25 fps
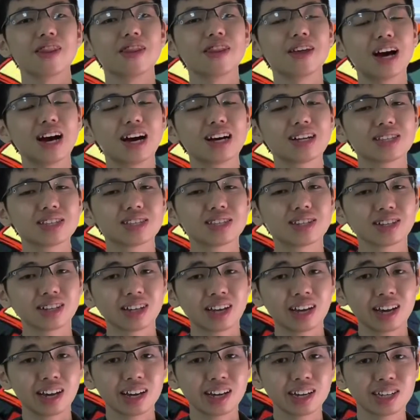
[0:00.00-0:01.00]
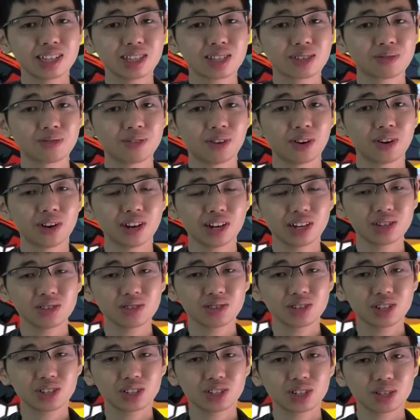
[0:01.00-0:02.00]
That's the case for
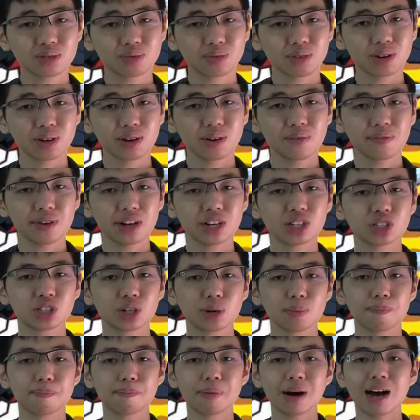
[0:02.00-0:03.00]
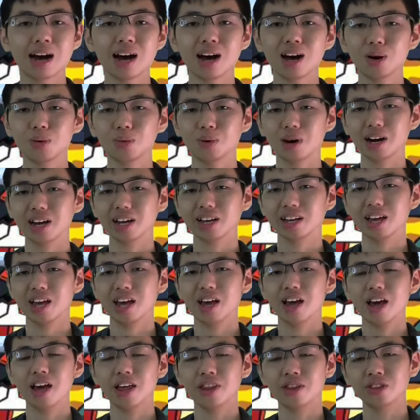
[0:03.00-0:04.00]
Indonesia's furry convention Hawaii,
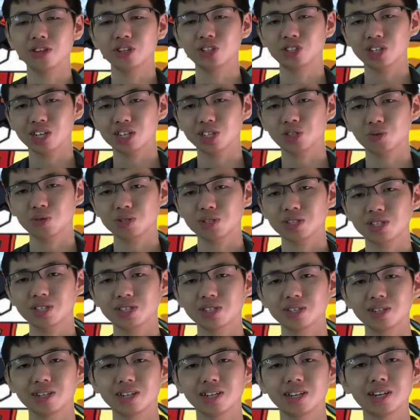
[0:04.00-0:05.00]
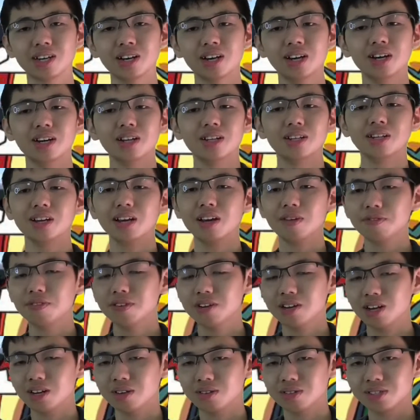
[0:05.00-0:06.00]
and just recently they've
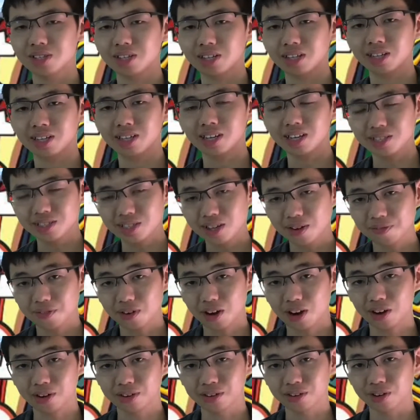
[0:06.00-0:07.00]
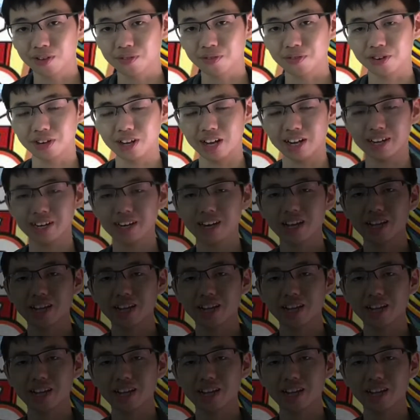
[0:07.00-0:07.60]
announced the guest of honor for their